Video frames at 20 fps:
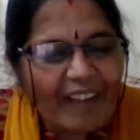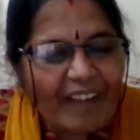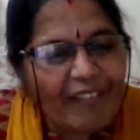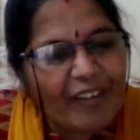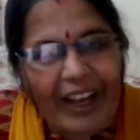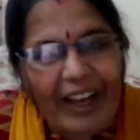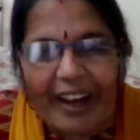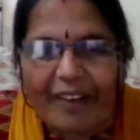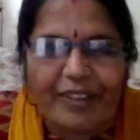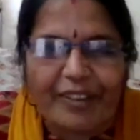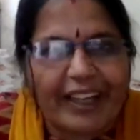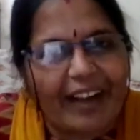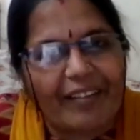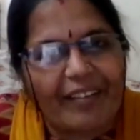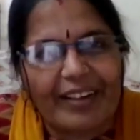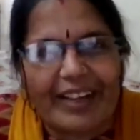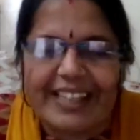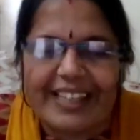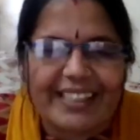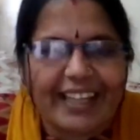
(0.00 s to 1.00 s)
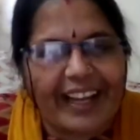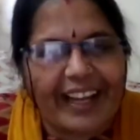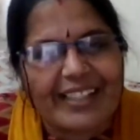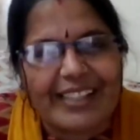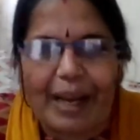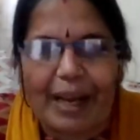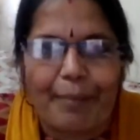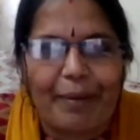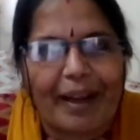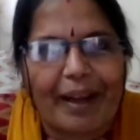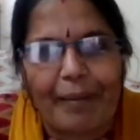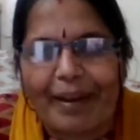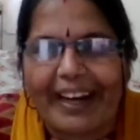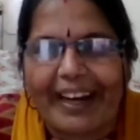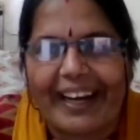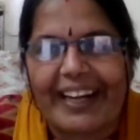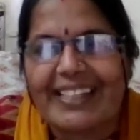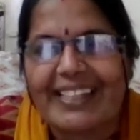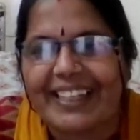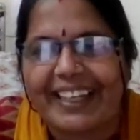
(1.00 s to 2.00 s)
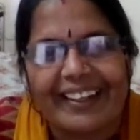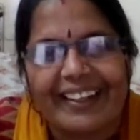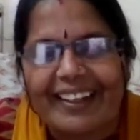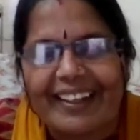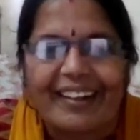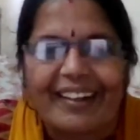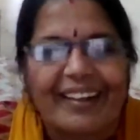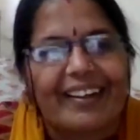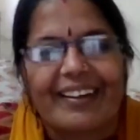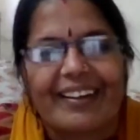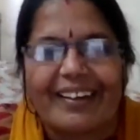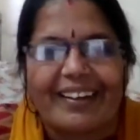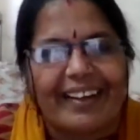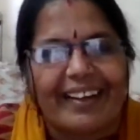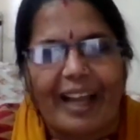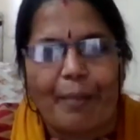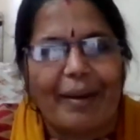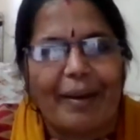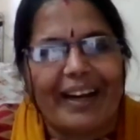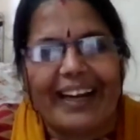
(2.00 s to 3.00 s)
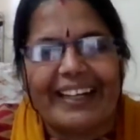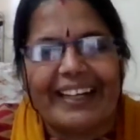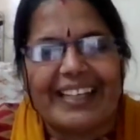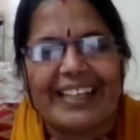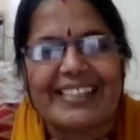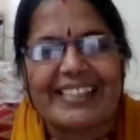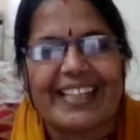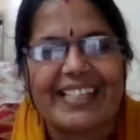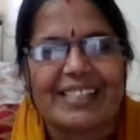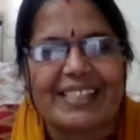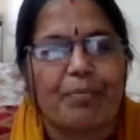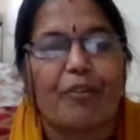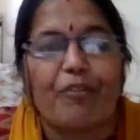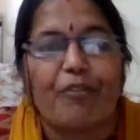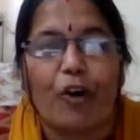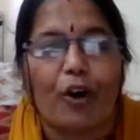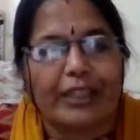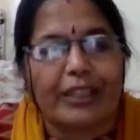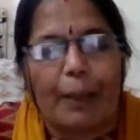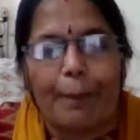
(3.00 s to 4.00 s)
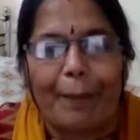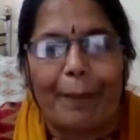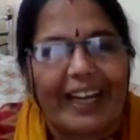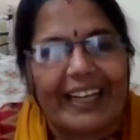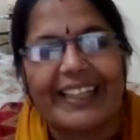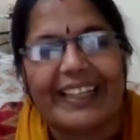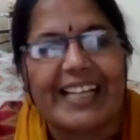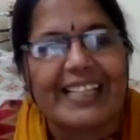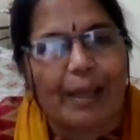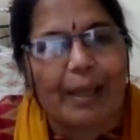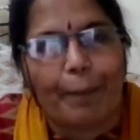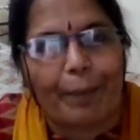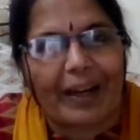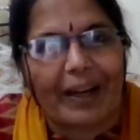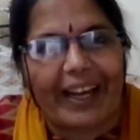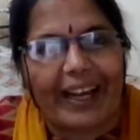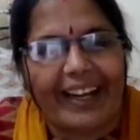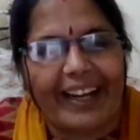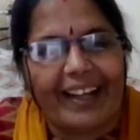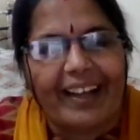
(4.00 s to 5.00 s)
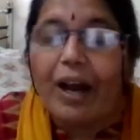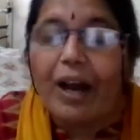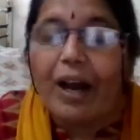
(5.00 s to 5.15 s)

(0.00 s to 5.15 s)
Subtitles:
Am I right, sir? Am I right, teachers? Before the paint is applied,